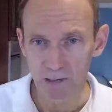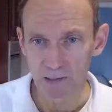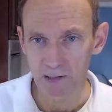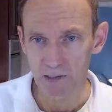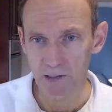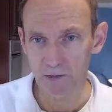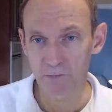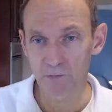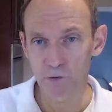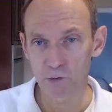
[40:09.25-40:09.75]

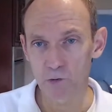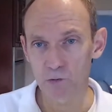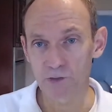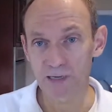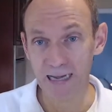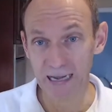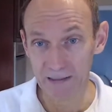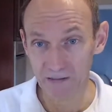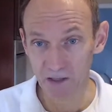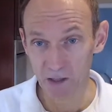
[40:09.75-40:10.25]
if you
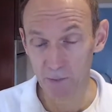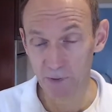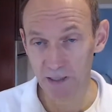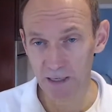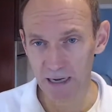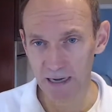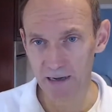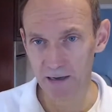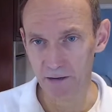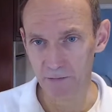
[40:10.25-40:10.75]
cut them in
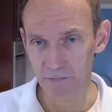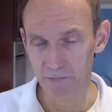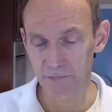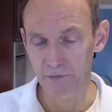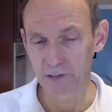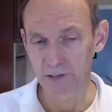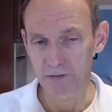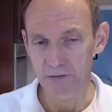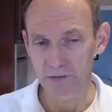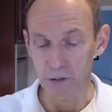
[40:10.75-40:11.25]
half,
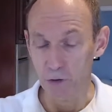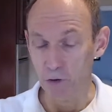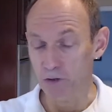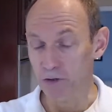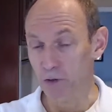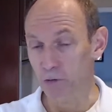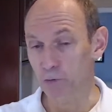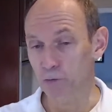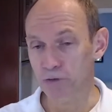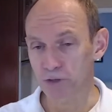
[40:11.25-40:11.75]
then all
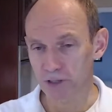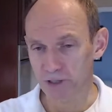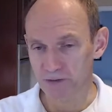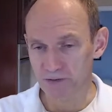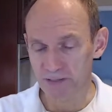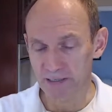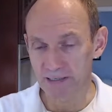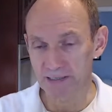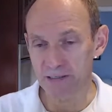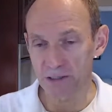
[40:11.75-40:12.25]
the
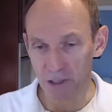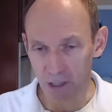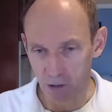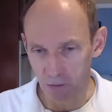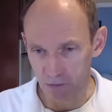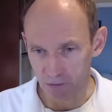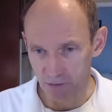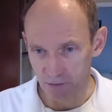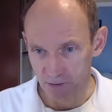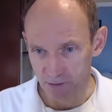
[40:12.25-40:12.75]
nutrients leach
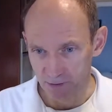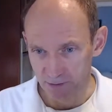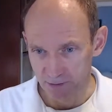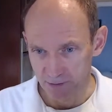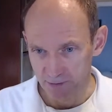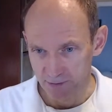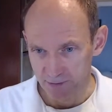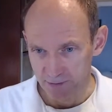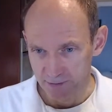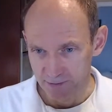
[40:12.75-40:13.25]
out.
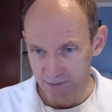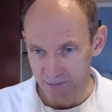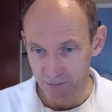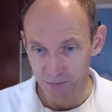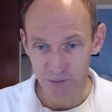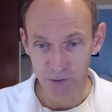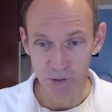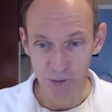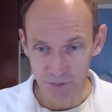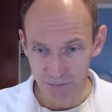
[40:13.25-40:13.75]

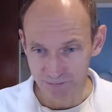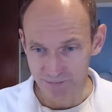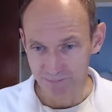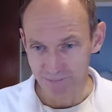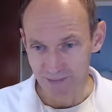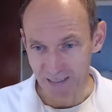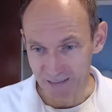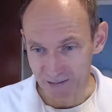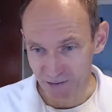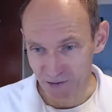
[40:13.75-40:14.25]
So
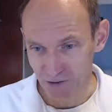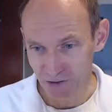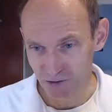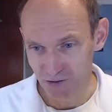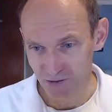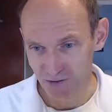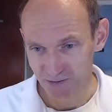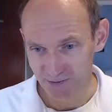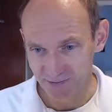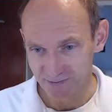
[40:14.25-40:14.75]

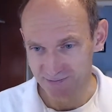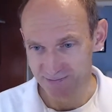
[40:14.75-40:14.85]
that's